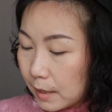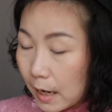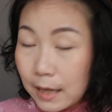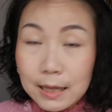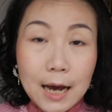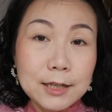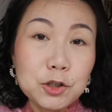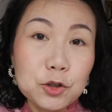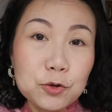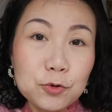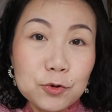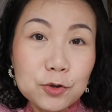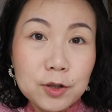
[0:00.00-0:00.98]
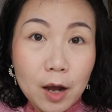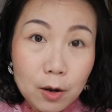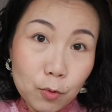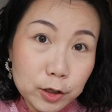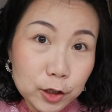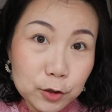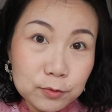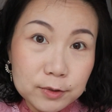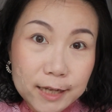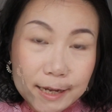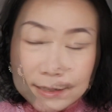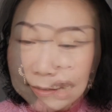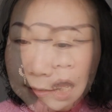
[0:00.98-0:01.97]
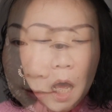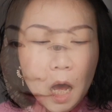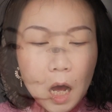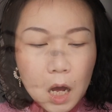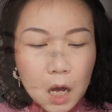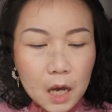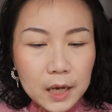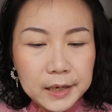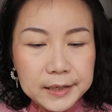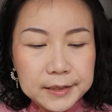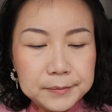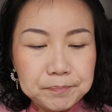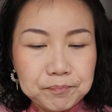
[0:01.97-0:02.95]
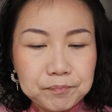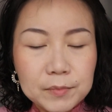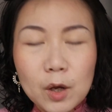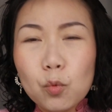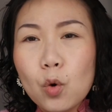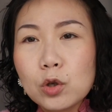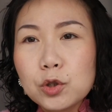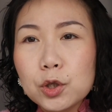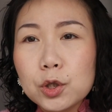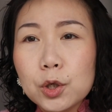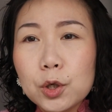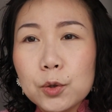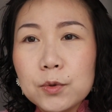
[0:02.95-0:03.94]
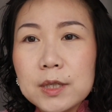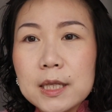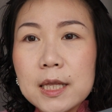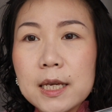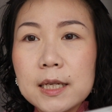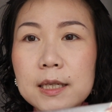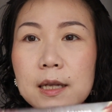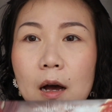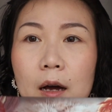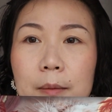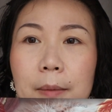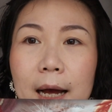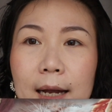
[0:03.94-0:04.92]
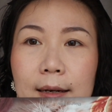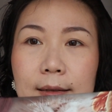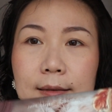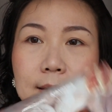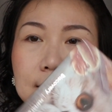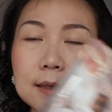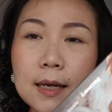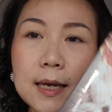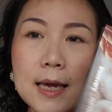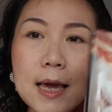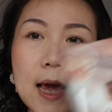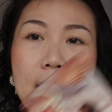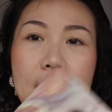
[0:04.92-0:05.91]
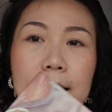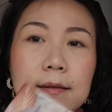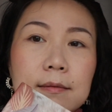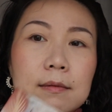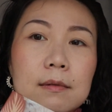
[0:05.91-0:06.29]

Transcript: And I want a good day. I want to use this eye palette again.